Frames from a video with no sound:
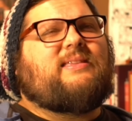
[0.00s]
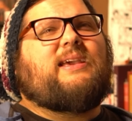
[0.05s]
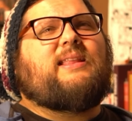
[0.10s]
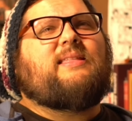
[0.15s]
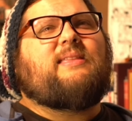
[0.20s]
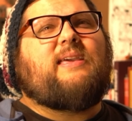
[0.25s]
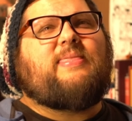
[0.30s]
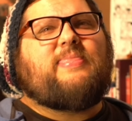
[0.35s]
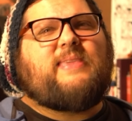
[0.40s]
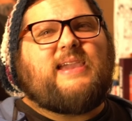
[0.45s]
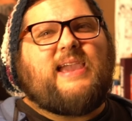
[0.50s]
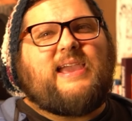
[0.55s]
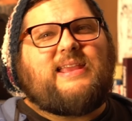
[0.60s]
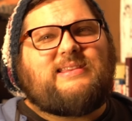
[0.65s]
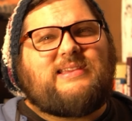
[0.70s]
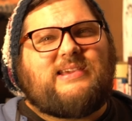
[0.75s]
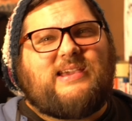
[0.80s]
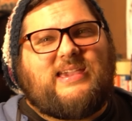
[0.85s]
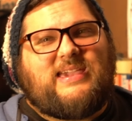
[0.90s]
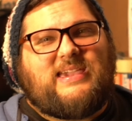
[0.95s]
in the
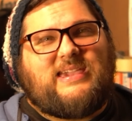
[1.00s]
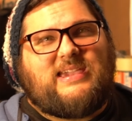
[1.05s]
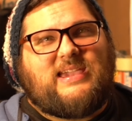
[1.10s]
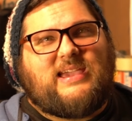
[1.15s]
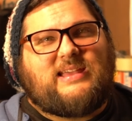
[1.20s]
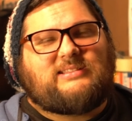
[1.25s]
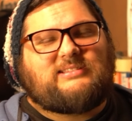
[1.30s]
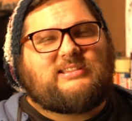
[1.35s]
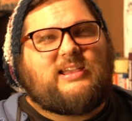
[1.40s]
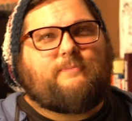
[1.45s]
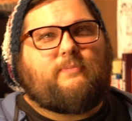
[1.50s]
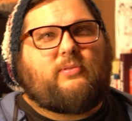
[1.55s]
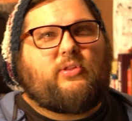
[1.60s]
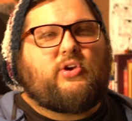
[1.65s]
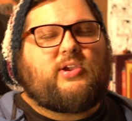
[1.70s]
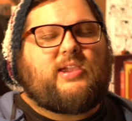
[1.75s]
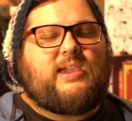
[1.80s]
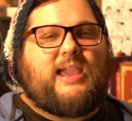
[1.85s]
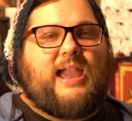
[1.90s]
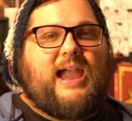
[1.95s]
ending, he ends up
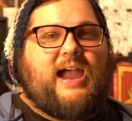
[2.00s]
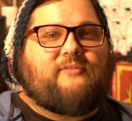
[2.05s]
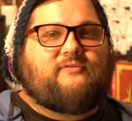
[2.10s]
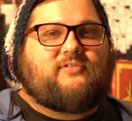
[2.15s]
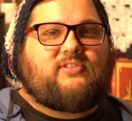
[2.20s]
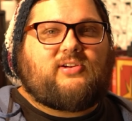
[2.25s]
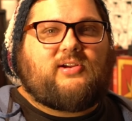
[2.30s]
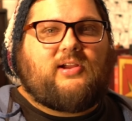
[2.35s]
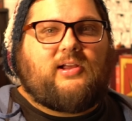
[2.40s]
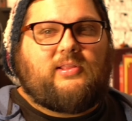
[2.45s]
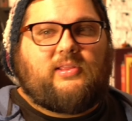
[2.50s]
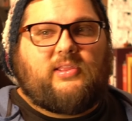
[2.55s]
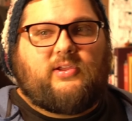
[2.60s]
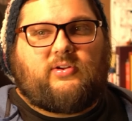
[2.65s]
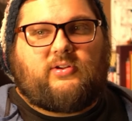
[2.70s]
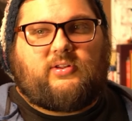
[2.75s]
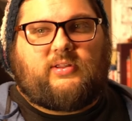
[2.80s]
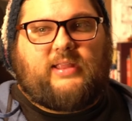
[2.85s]
looking after a little